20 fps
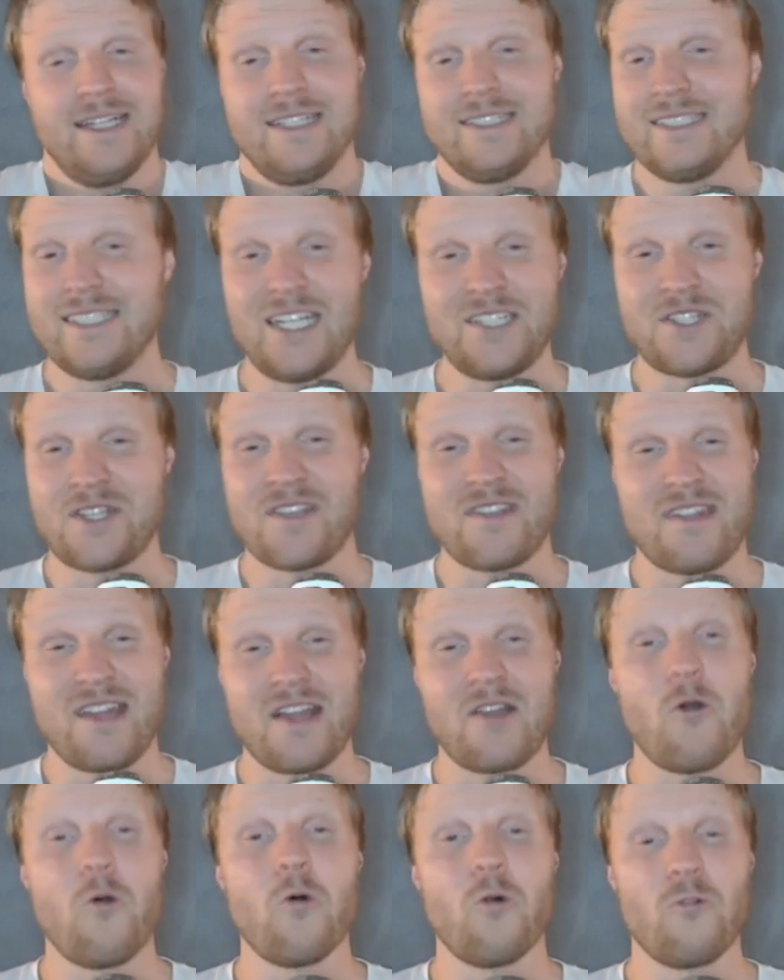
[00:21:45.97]
I just
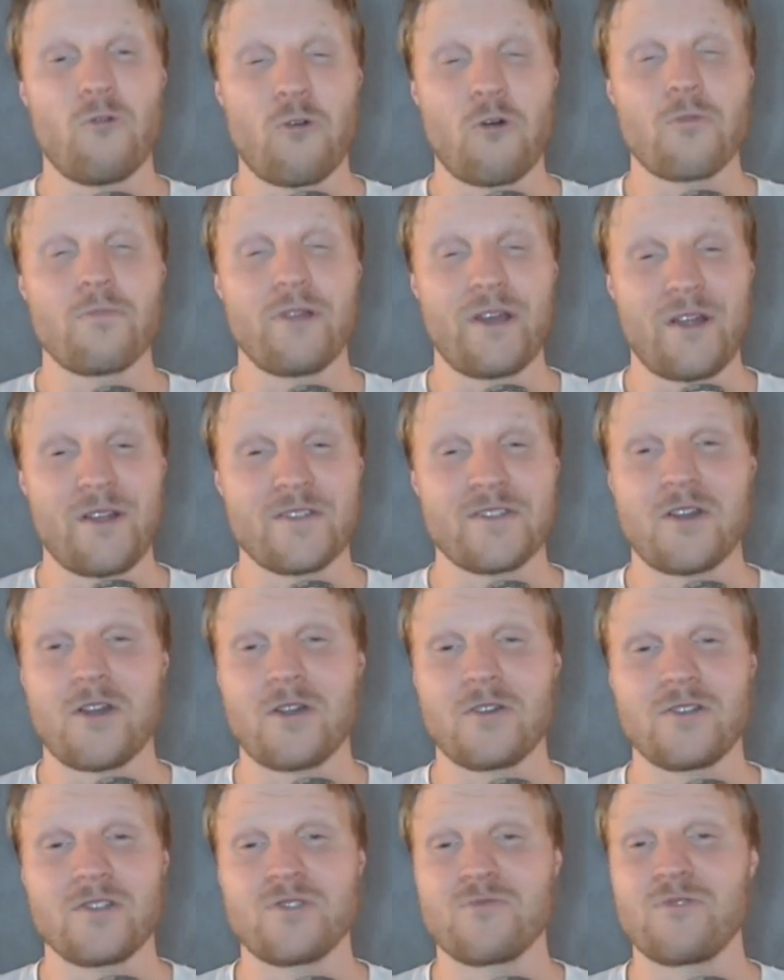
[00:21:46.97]
think all 4 players are
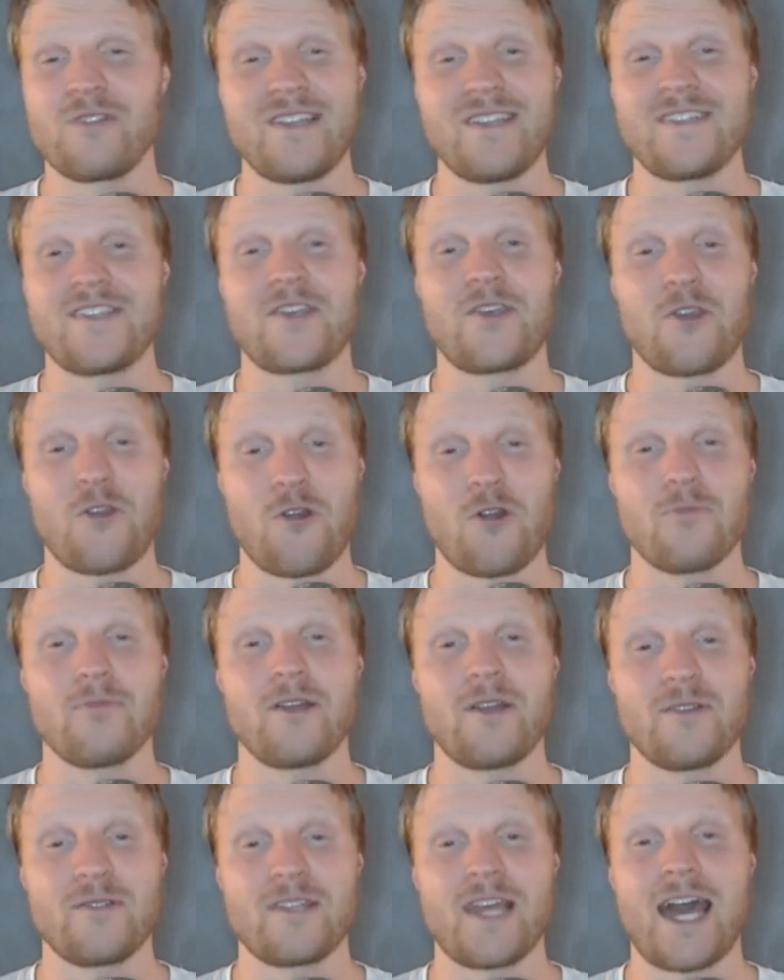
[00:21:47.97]
just really secure
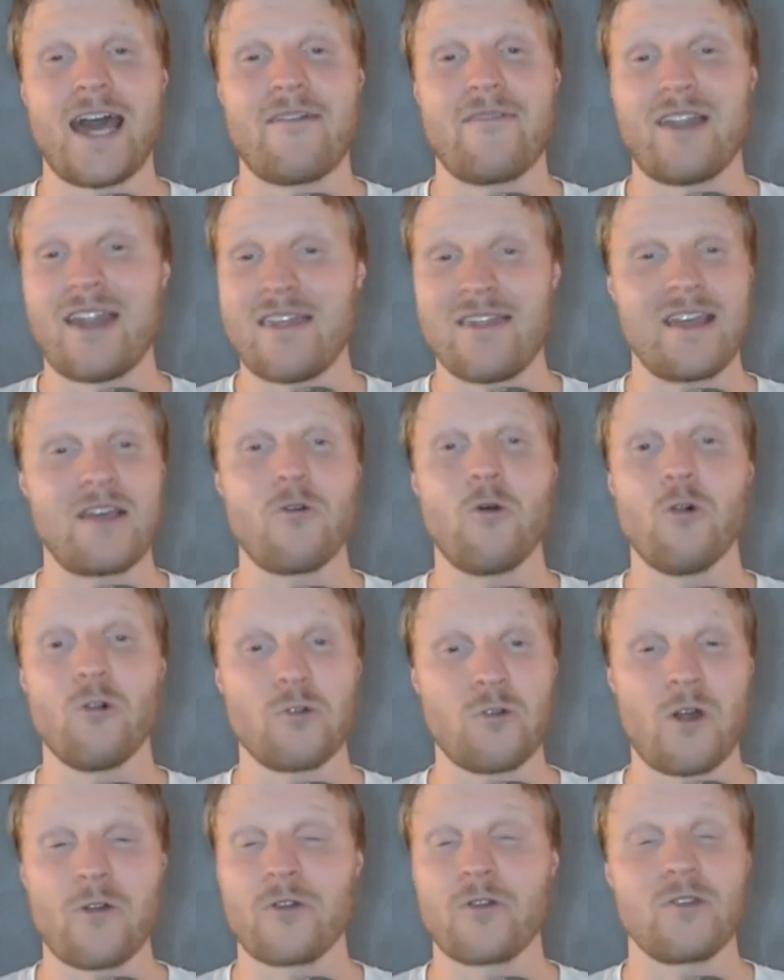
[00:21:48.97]
players to have, and I think
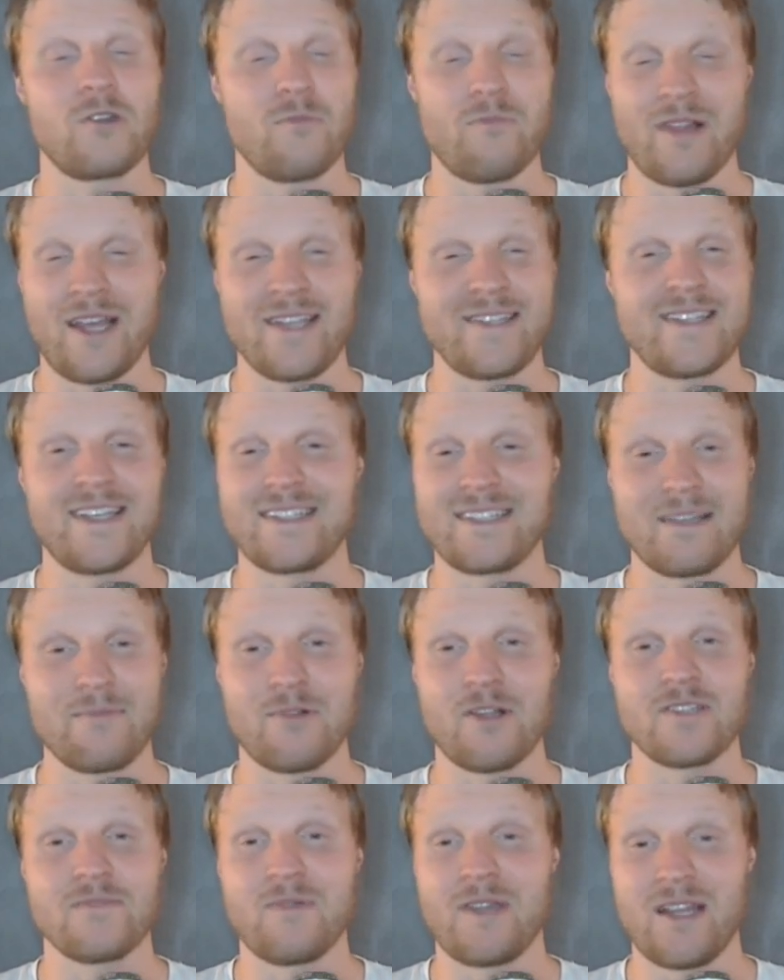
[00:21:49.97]
all are going to play 60
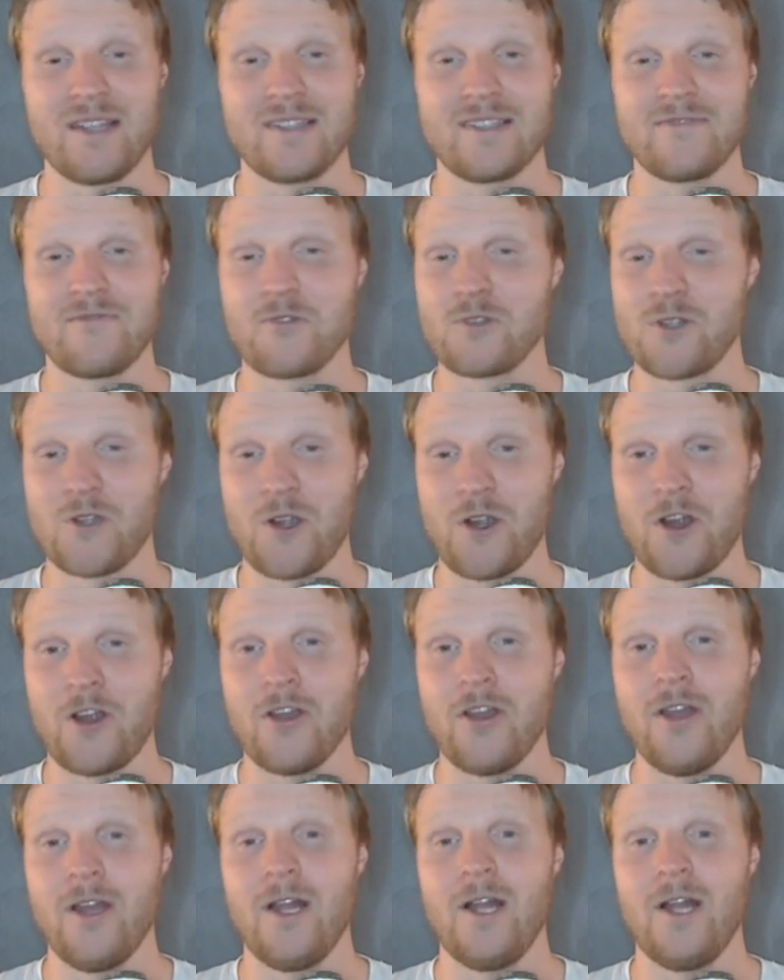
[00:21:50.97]
plus minutes for sure.